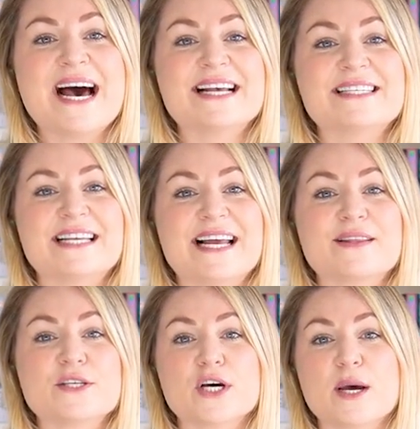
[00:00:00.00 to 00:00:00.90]
and select
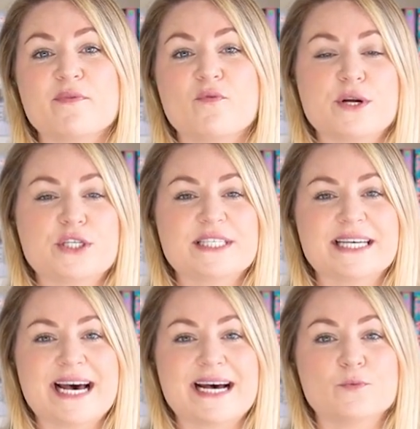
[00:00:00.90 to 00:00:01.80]
the type of widget
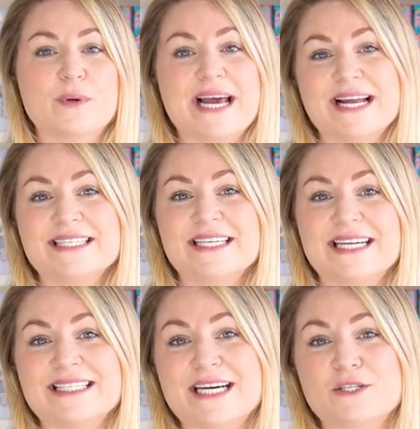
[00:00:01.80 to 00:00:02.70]
to add when editing
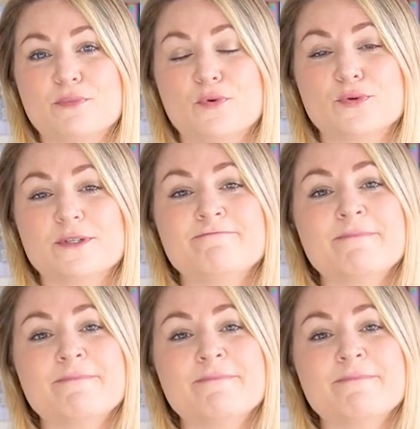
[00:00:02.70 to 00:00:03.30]
a dashboard.